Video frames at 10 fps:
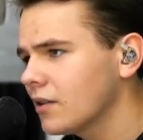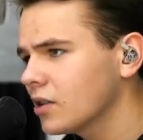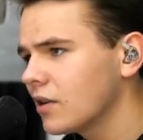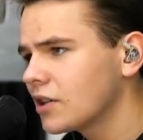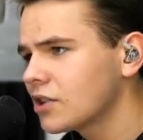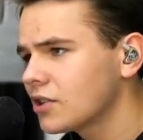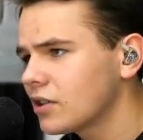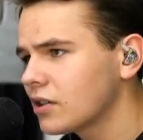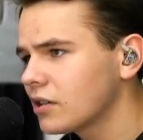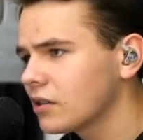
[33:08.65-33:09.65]
Not quite
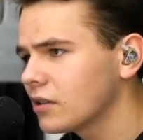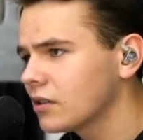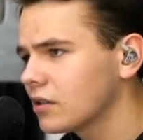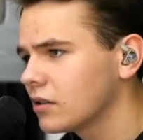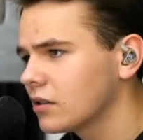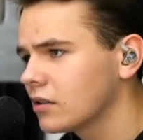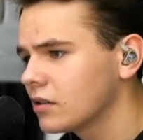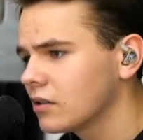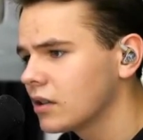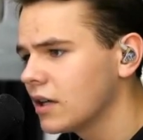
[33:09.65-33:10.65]
sure.
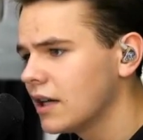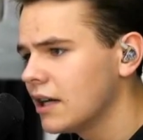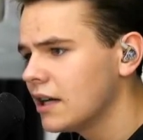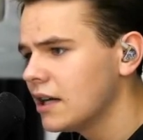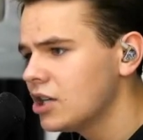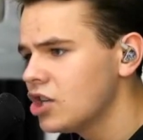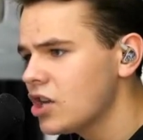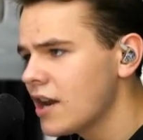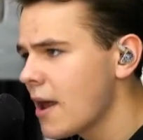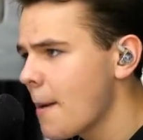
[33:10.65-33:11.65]

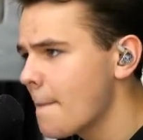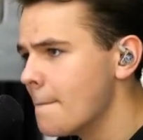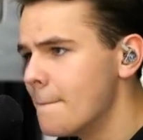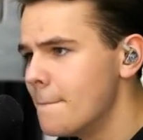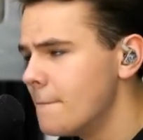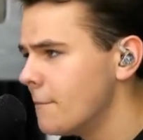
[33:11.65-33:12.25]
EG&M.